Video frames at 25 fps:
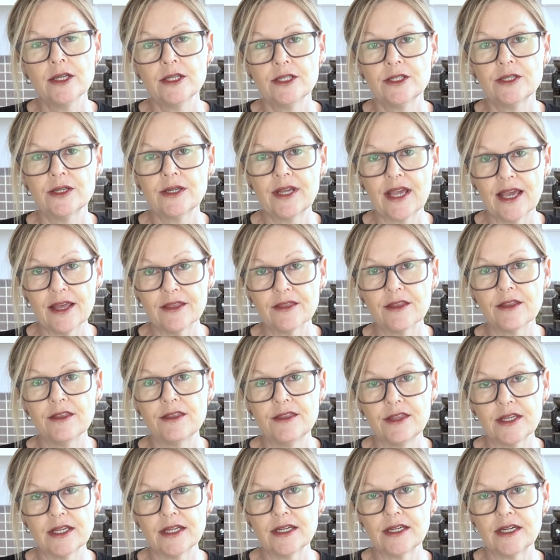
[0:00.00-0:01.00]
to get the
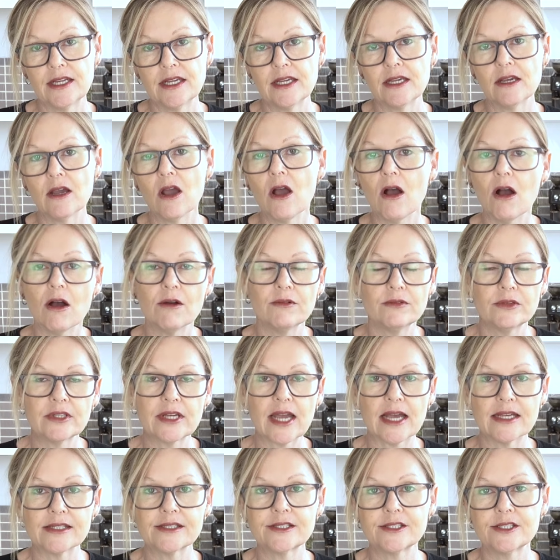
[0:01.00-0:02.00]
thickening of the
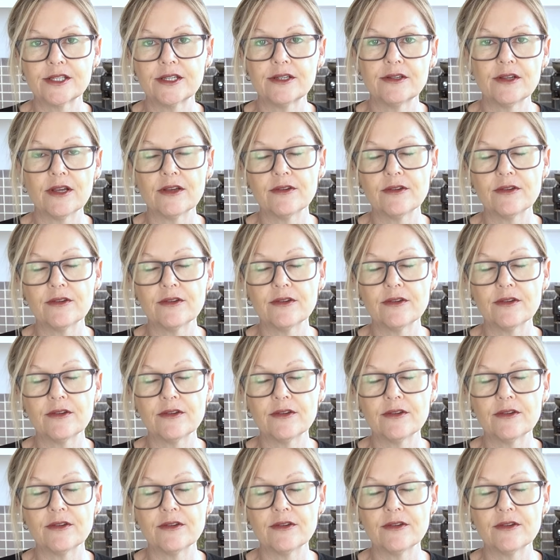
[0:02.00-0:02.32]
custard